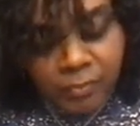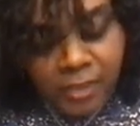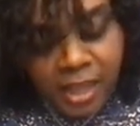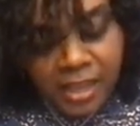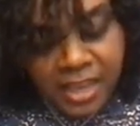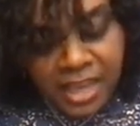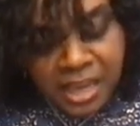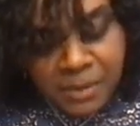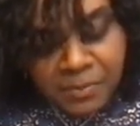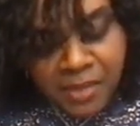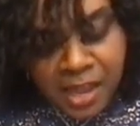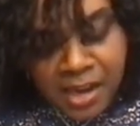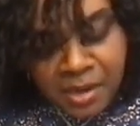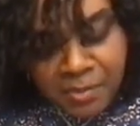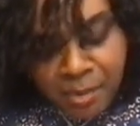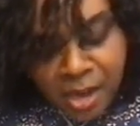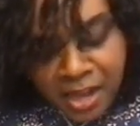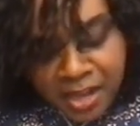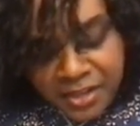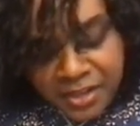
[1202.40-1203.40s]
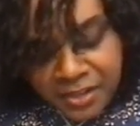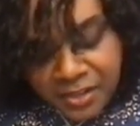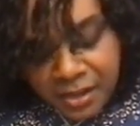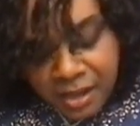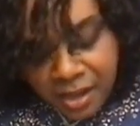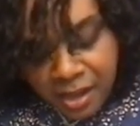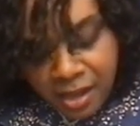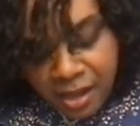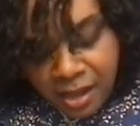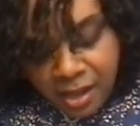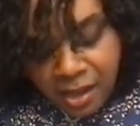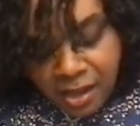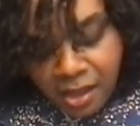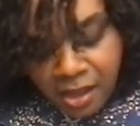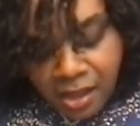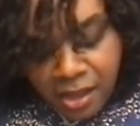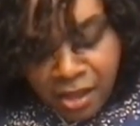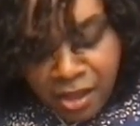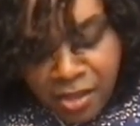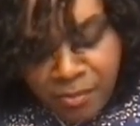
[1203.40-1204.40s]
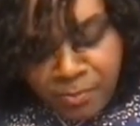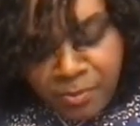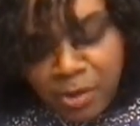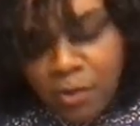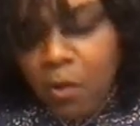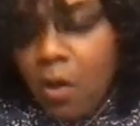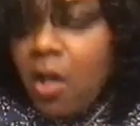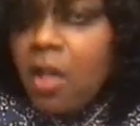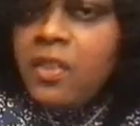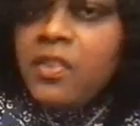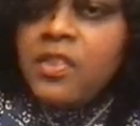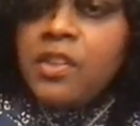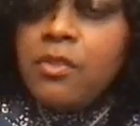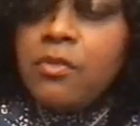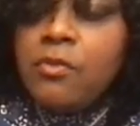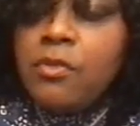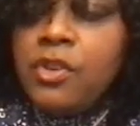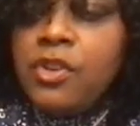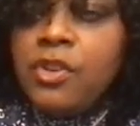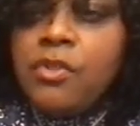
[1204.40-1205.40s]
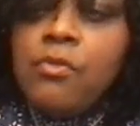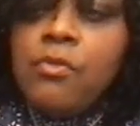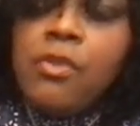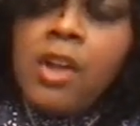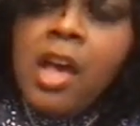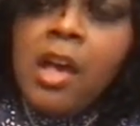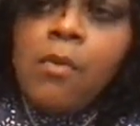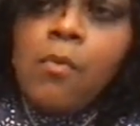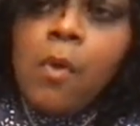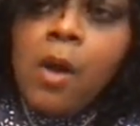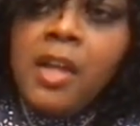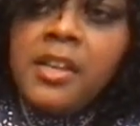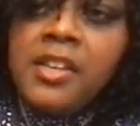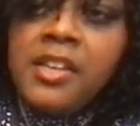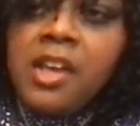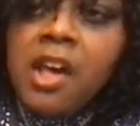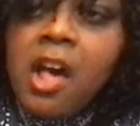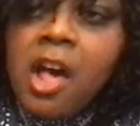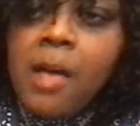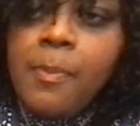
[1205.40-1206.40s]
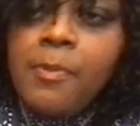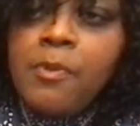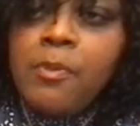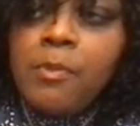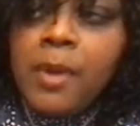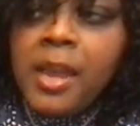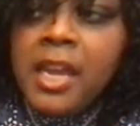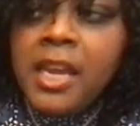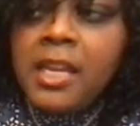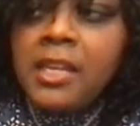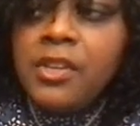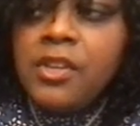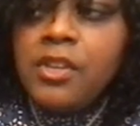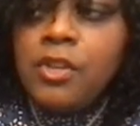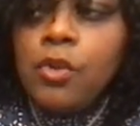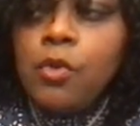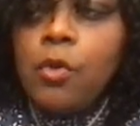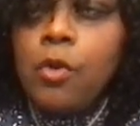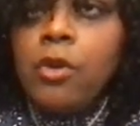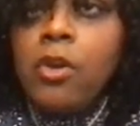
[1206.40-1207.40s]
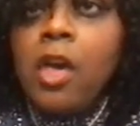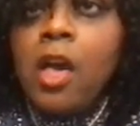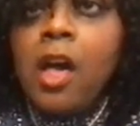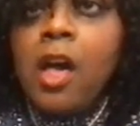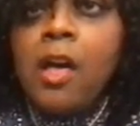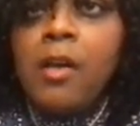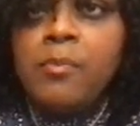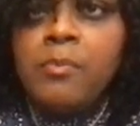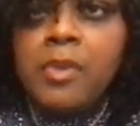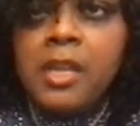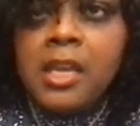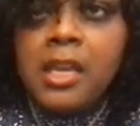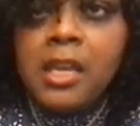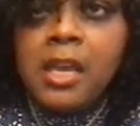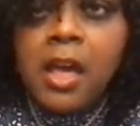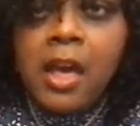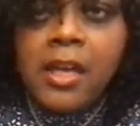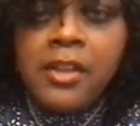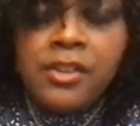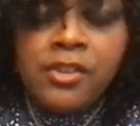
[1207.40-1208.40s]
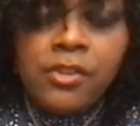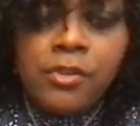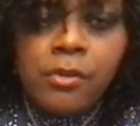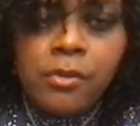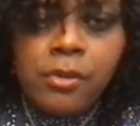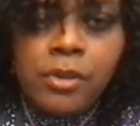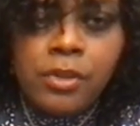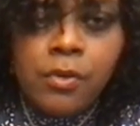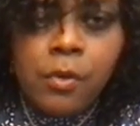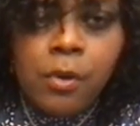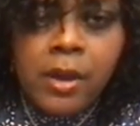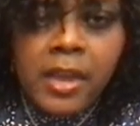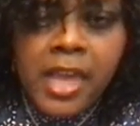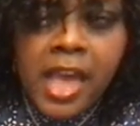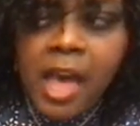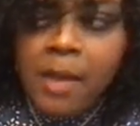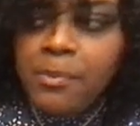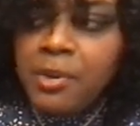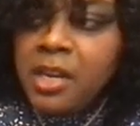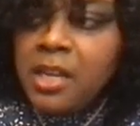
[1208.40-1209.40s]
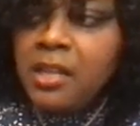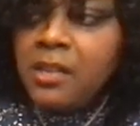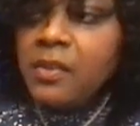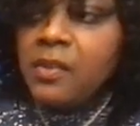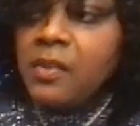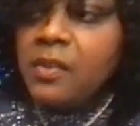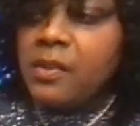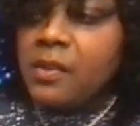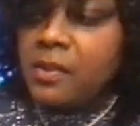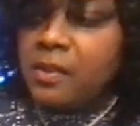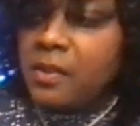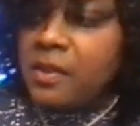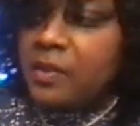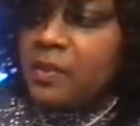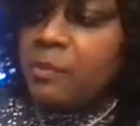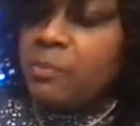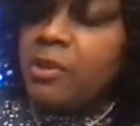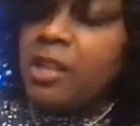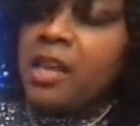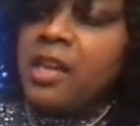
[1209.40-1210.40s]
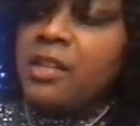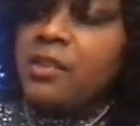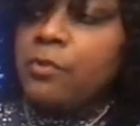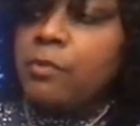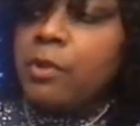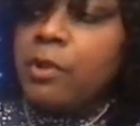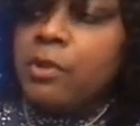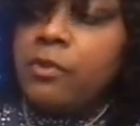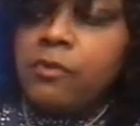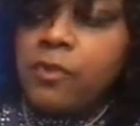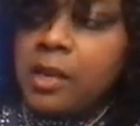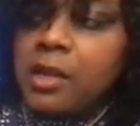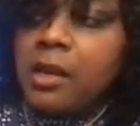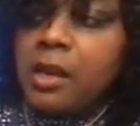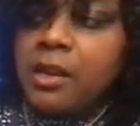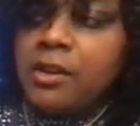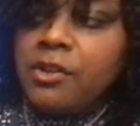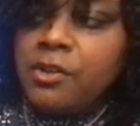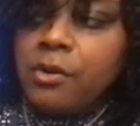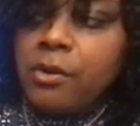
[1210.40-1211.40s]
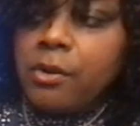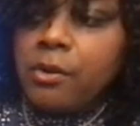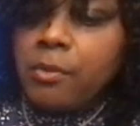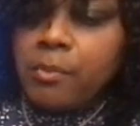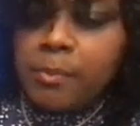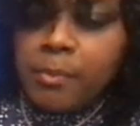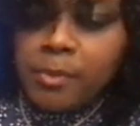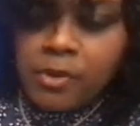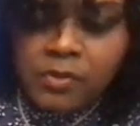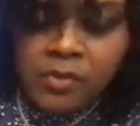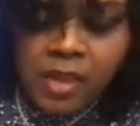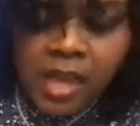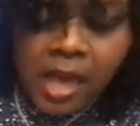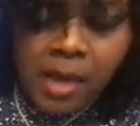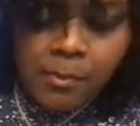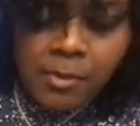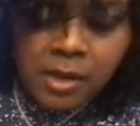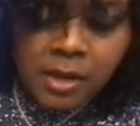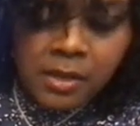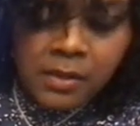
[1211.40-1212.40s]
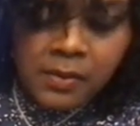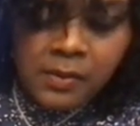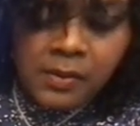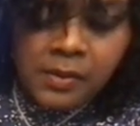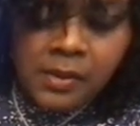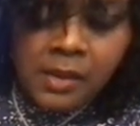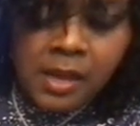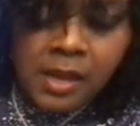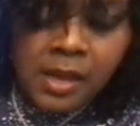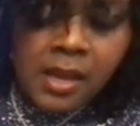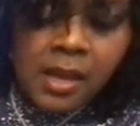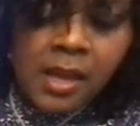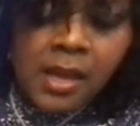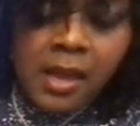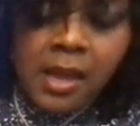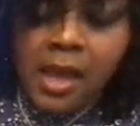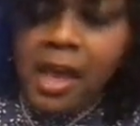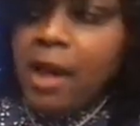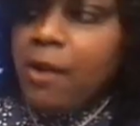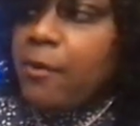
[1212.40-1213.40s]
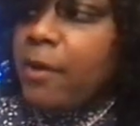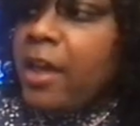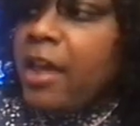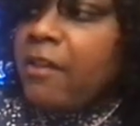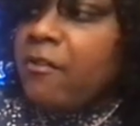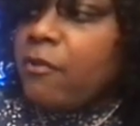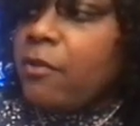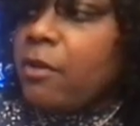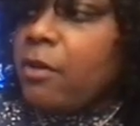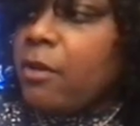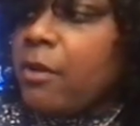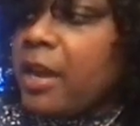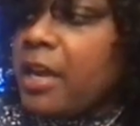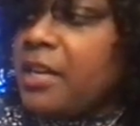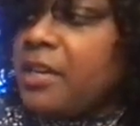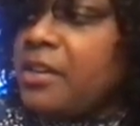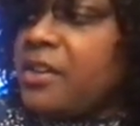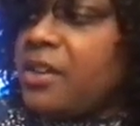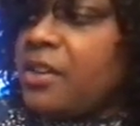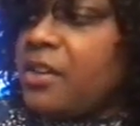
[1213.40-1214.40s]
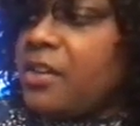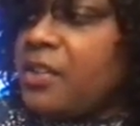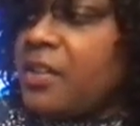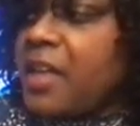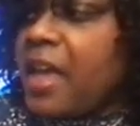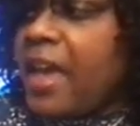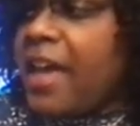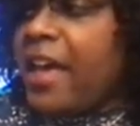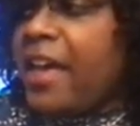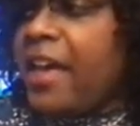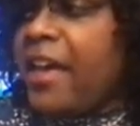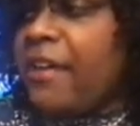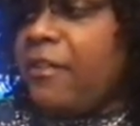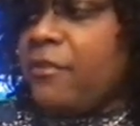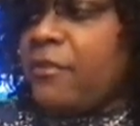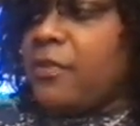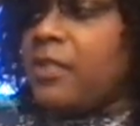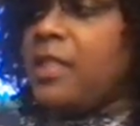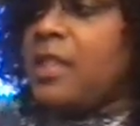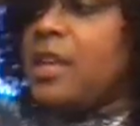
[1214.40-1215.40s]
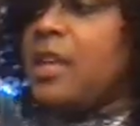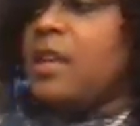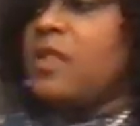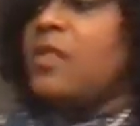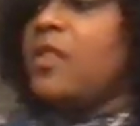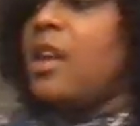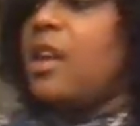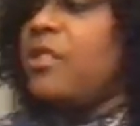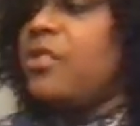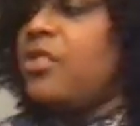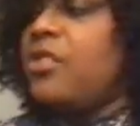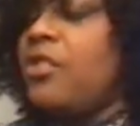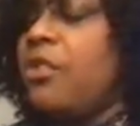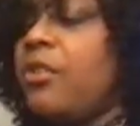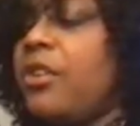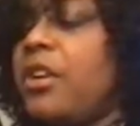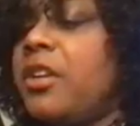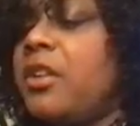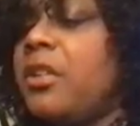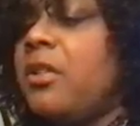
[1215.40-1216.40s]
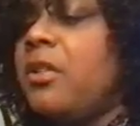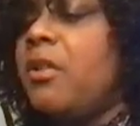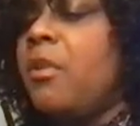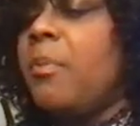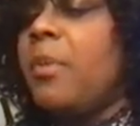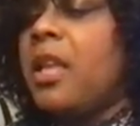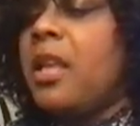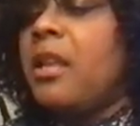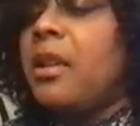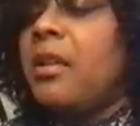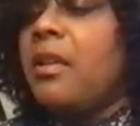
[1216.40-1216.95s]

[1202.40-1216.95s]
keep that in mind. You also do not want to operate your combi under your cabinets. This appliance will fit under most cabinets. However, it does have these, and I'll turn it a little bit,